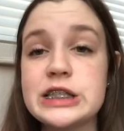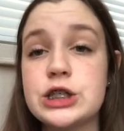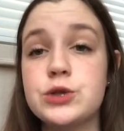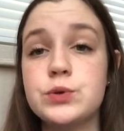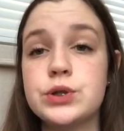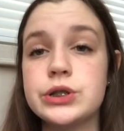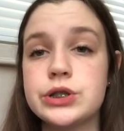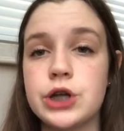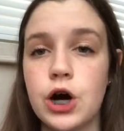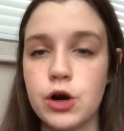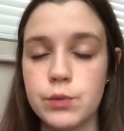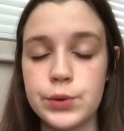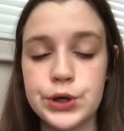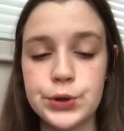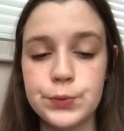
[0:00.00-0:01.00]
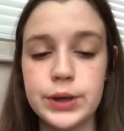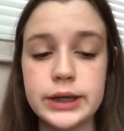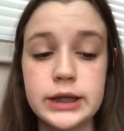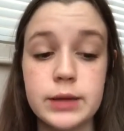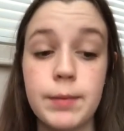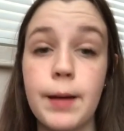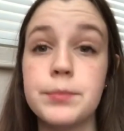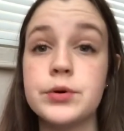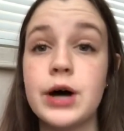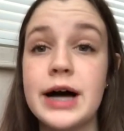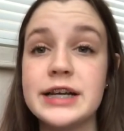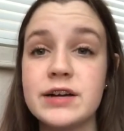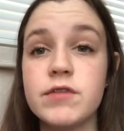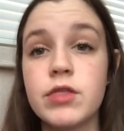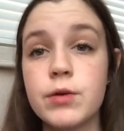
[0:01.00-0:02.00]
to start when you're reading the Bible,
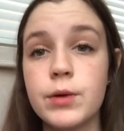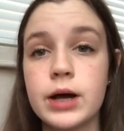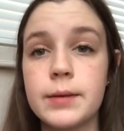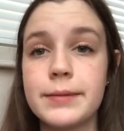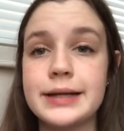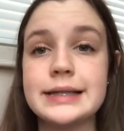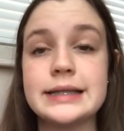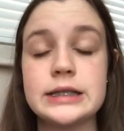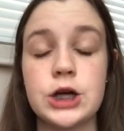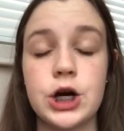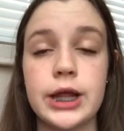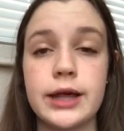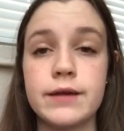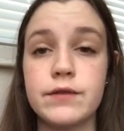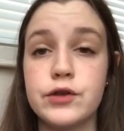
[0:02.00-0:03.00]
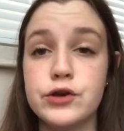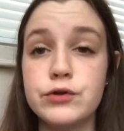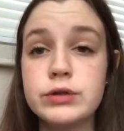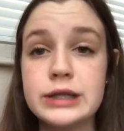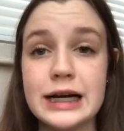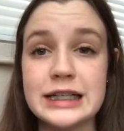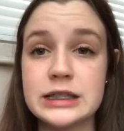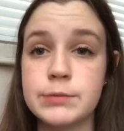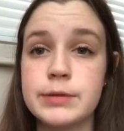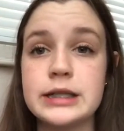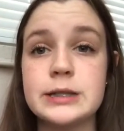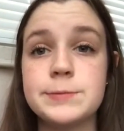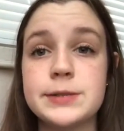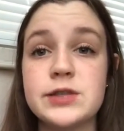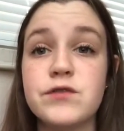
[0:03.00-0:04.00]
I definitely recommend starting on the New
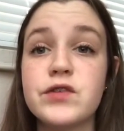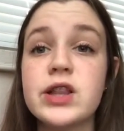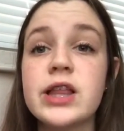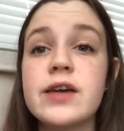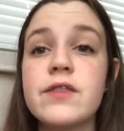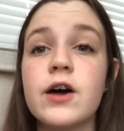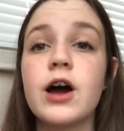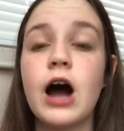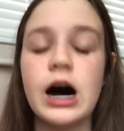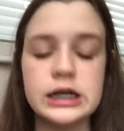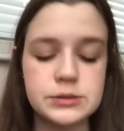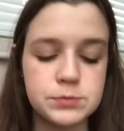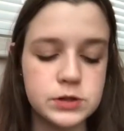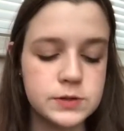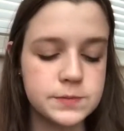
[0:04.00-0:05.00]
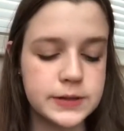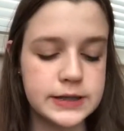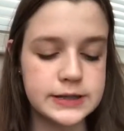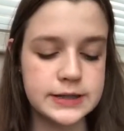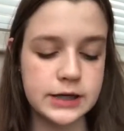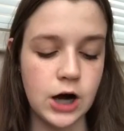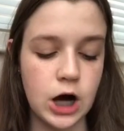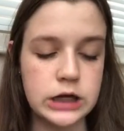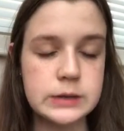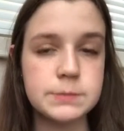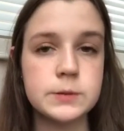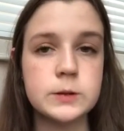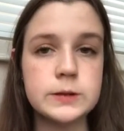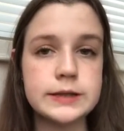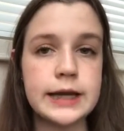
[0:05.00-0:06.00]
Testament, specifically the Gospels, because the
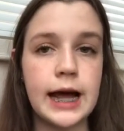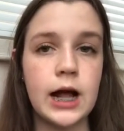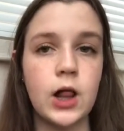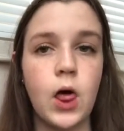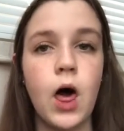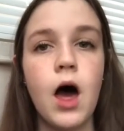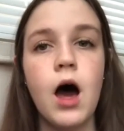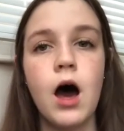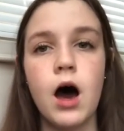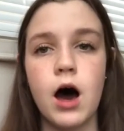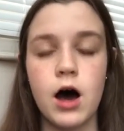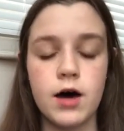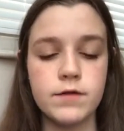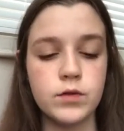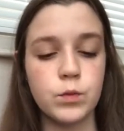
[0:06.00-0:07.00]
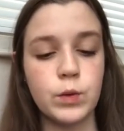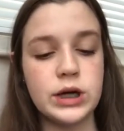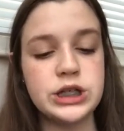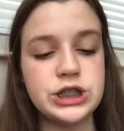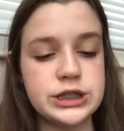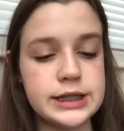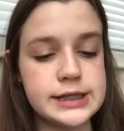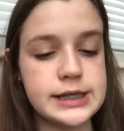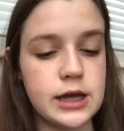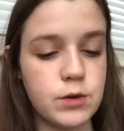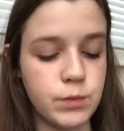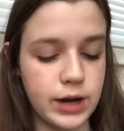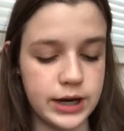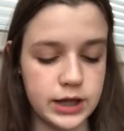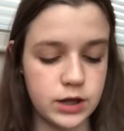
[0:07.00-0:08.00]
Gospels tell of what Jesus
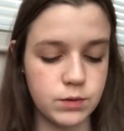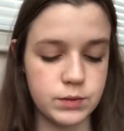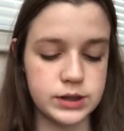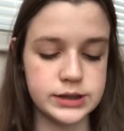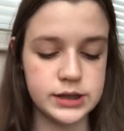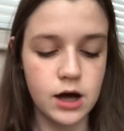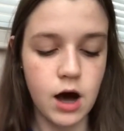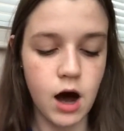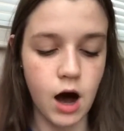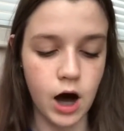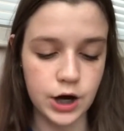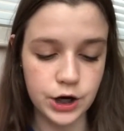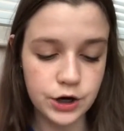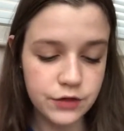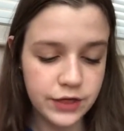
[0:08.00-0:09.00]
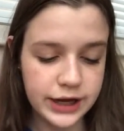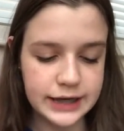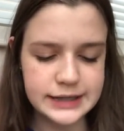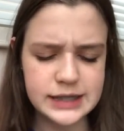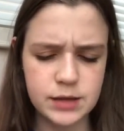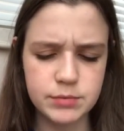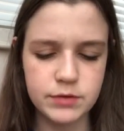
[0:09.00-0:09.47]
did when he was on earth. Like I said